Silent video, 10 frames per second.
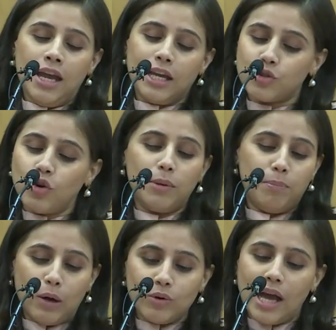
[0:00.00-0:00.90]
It's not
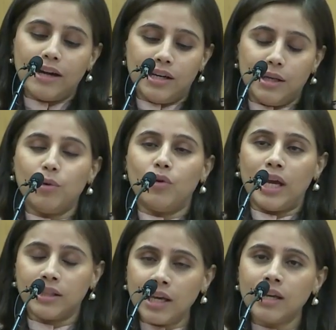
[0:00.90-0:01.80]
about that anymore.
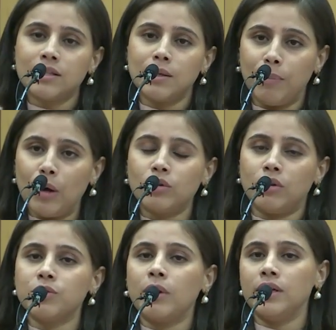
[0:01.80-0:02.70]
I think it's about
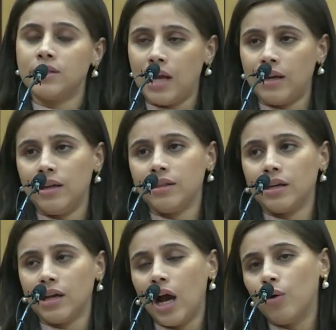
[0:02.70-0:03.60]
also understanding
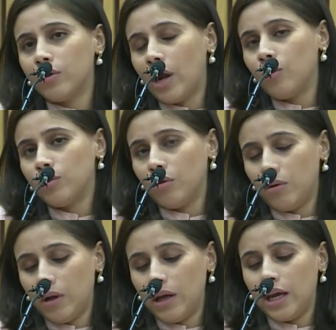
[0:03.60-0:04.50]
that how ground
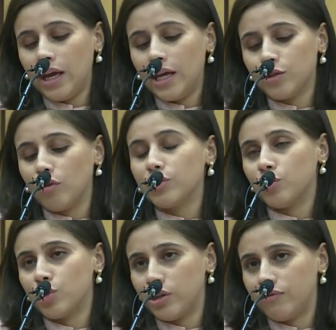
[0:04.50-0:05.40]
is
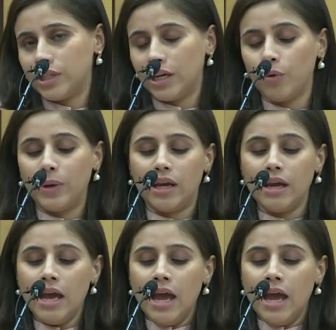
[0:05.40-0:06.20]
also shifting away.